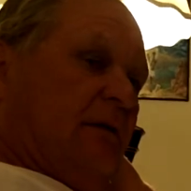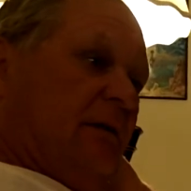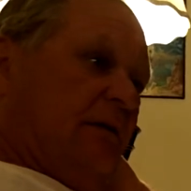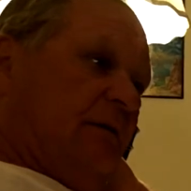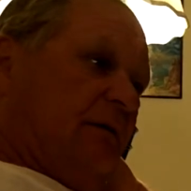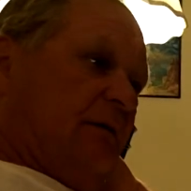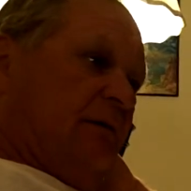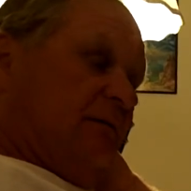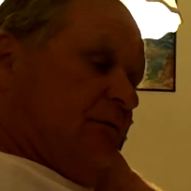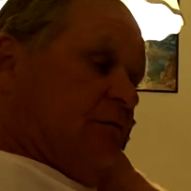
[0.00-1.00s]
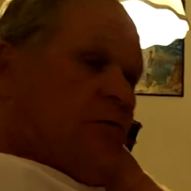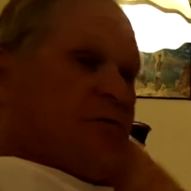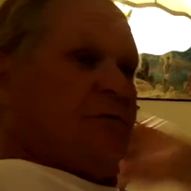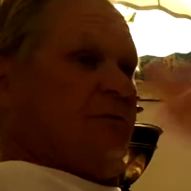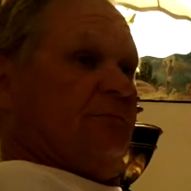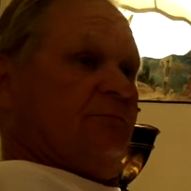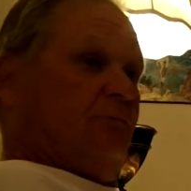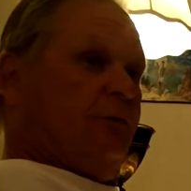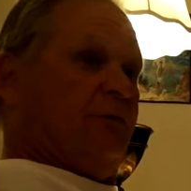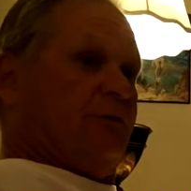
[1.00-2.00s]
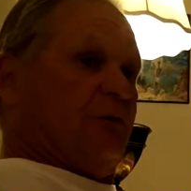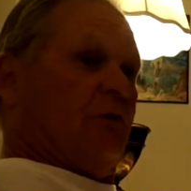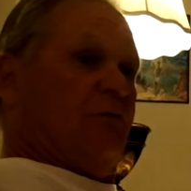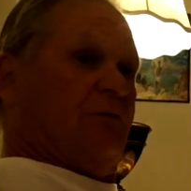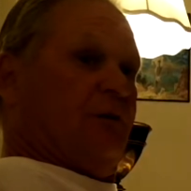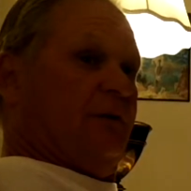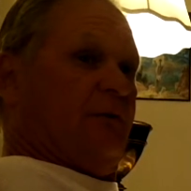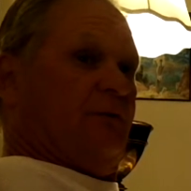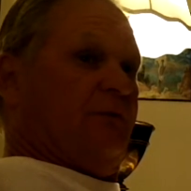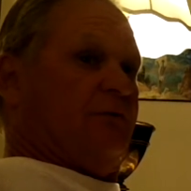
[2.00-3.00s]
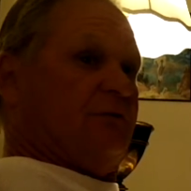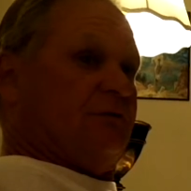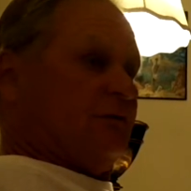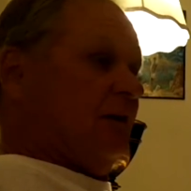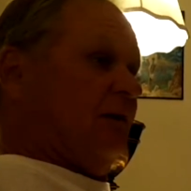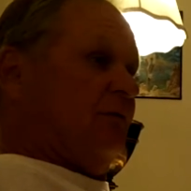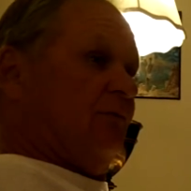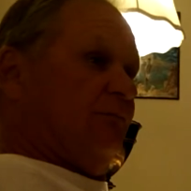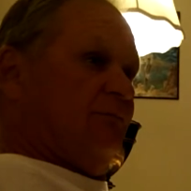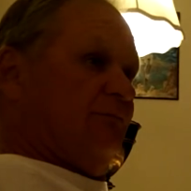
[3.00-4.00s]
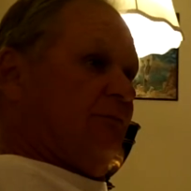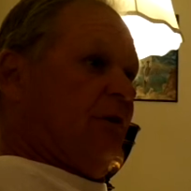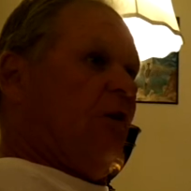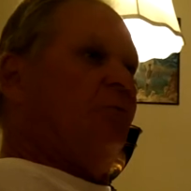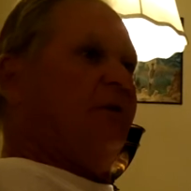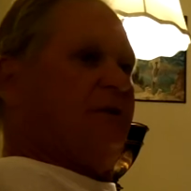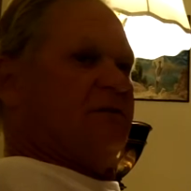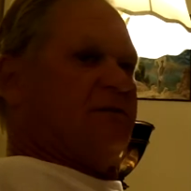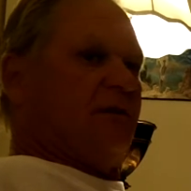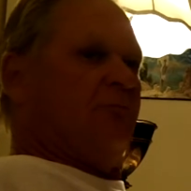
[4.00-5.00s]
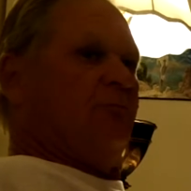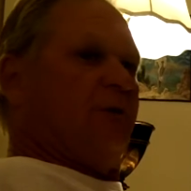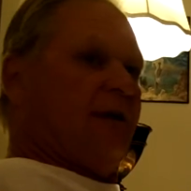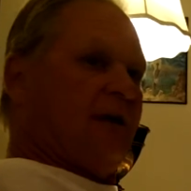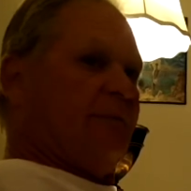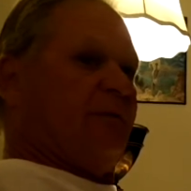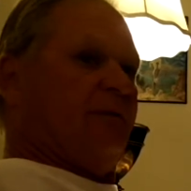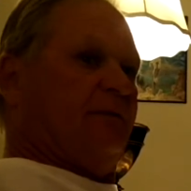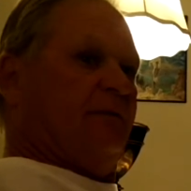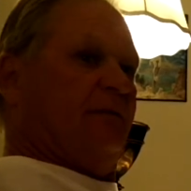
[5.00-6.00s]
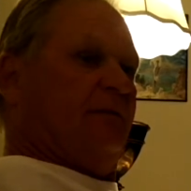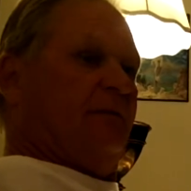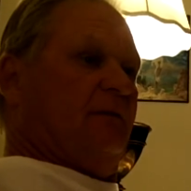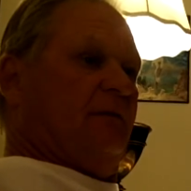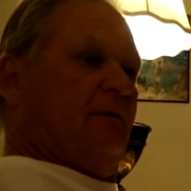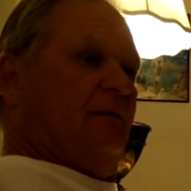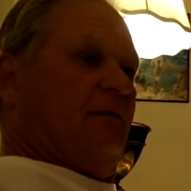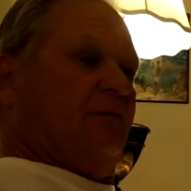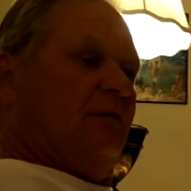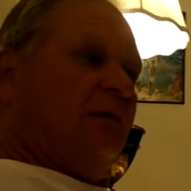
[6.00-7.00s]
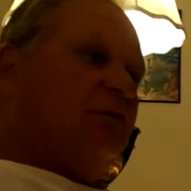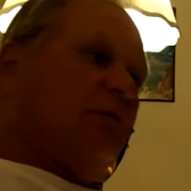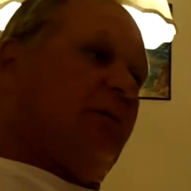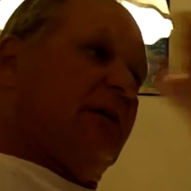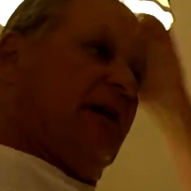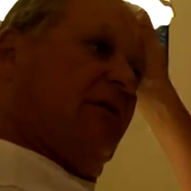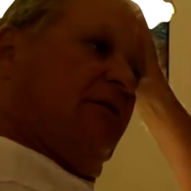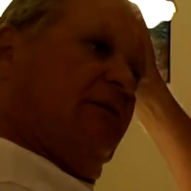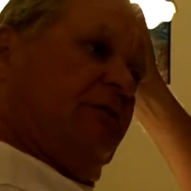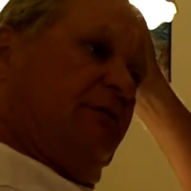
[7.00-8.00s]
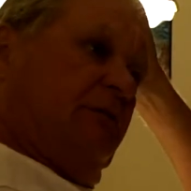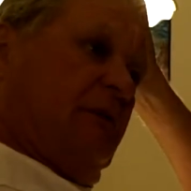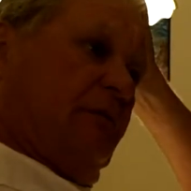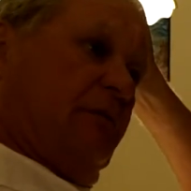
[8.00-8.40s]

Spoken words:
And of course, we was all, we was just kind of hoping that something would happen. So they took me down to